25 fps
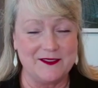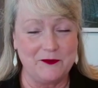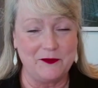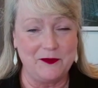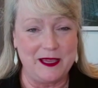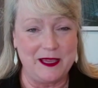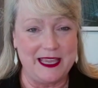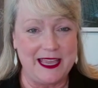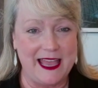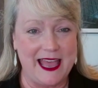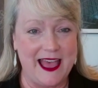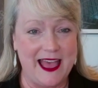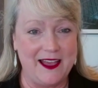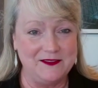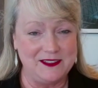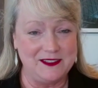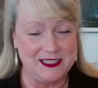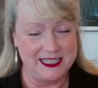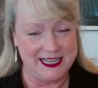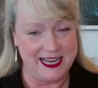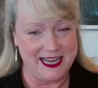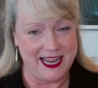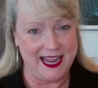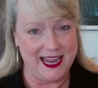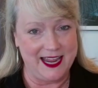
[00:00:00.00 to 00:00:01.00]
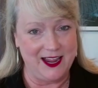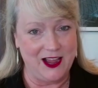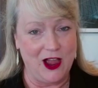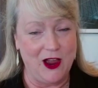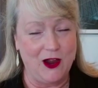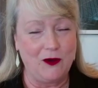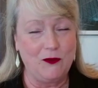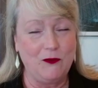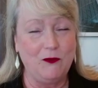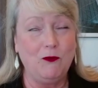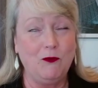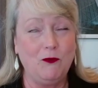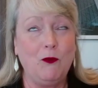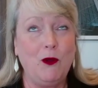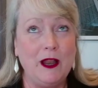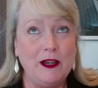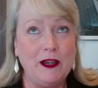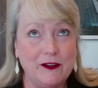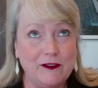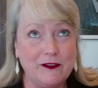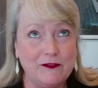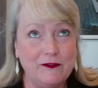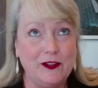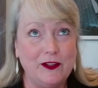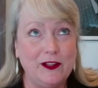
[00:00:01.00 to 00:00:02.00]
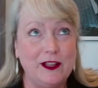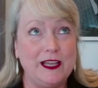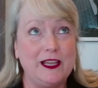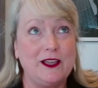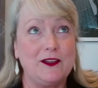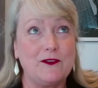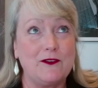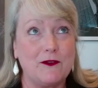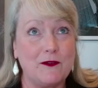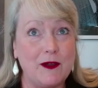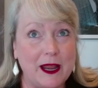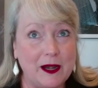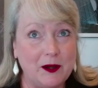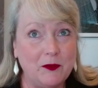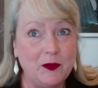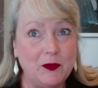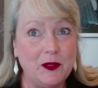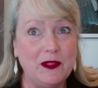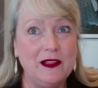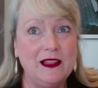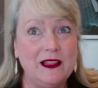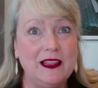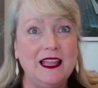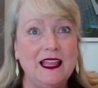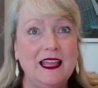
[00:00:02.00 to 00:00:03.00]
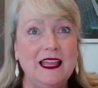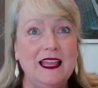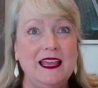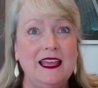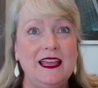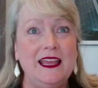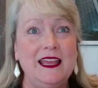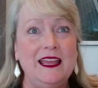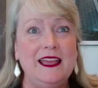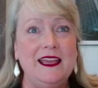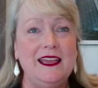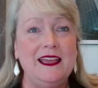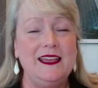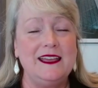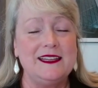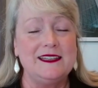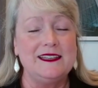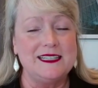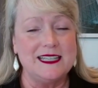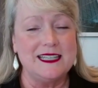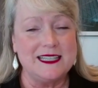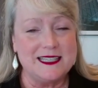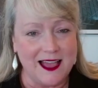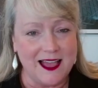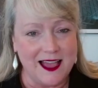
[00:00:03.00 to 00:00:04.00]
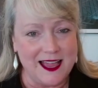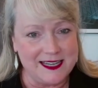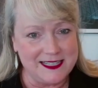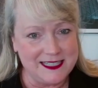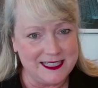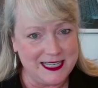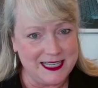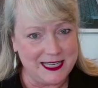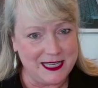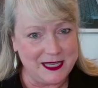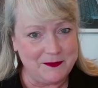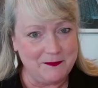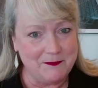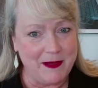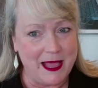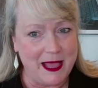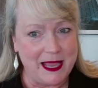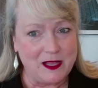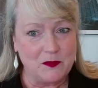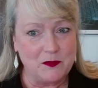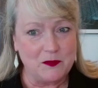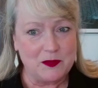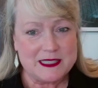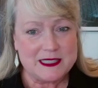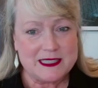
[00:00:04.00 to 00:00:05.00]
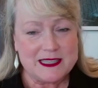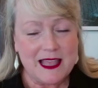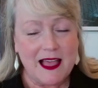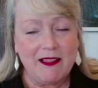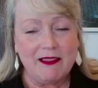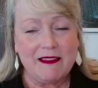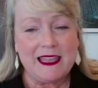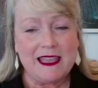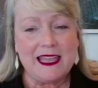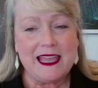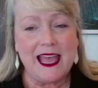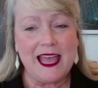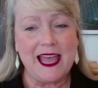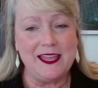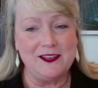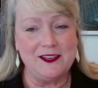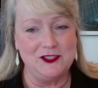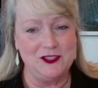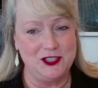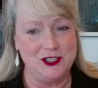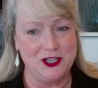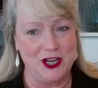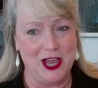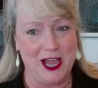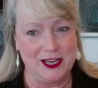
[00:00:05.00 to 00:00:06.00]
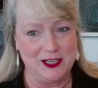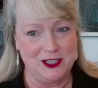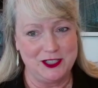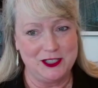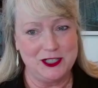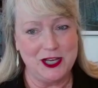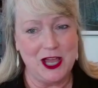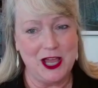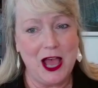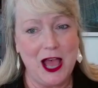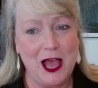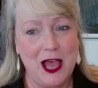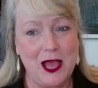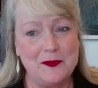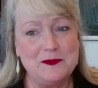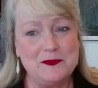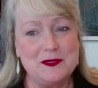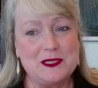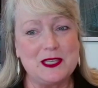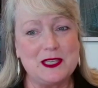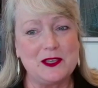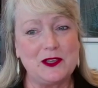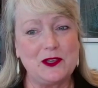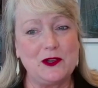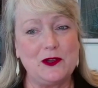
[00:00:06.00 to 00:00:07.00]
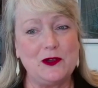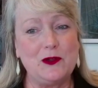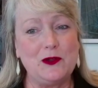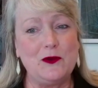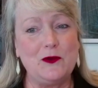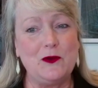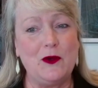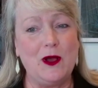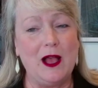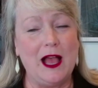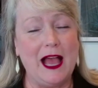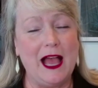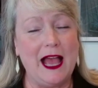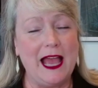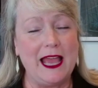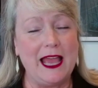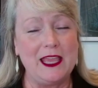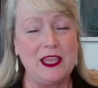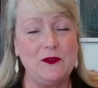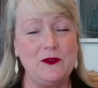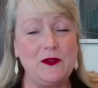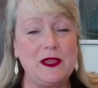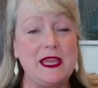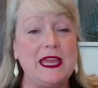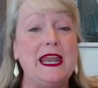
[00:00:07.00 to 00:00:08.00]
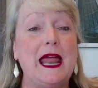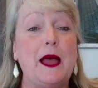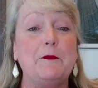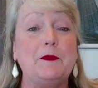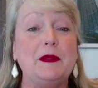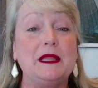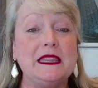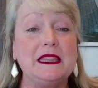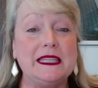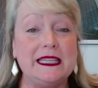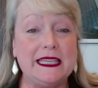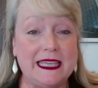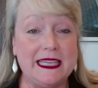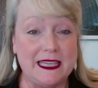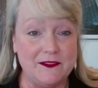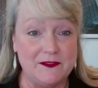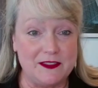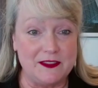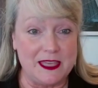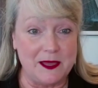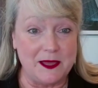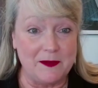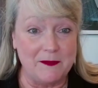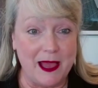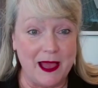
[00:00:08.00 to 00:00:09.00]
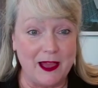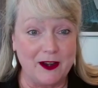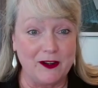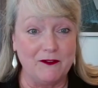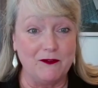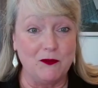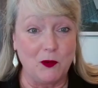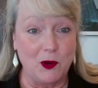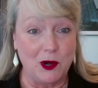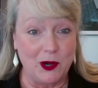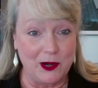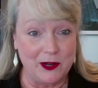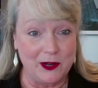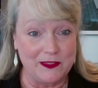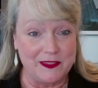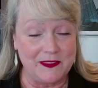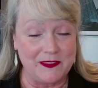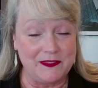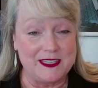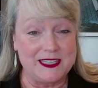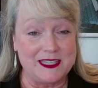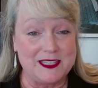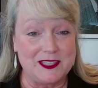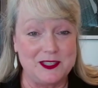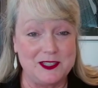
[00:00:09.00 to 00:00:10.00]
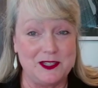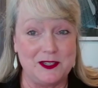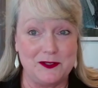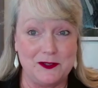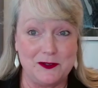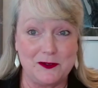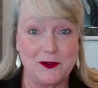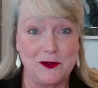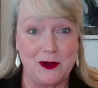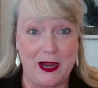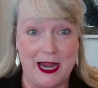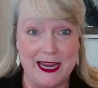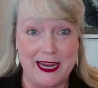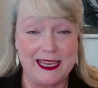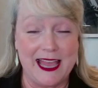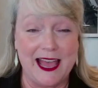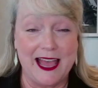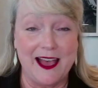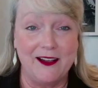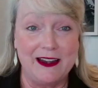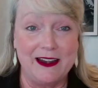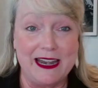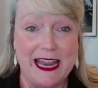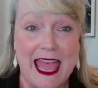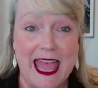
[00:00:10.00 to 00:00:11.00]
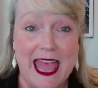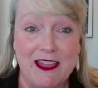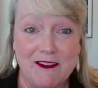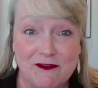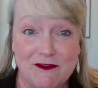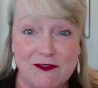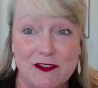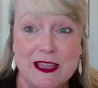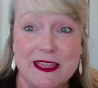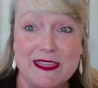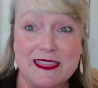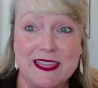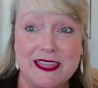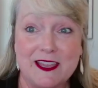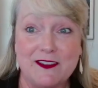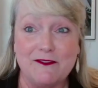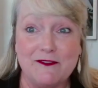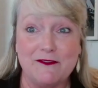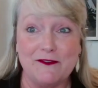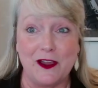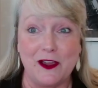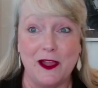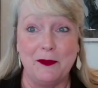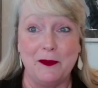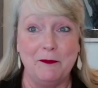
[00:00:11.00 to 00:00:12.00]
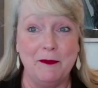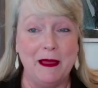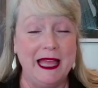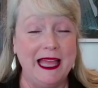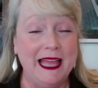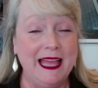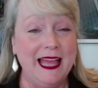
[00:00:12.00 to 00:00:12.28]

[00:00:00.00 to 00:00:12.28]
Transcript: we have today our wonderful, incredible design team, Michael Baccelli and Josh Dobbs, who you cannot believe the amount of work that these two crank out. Everything from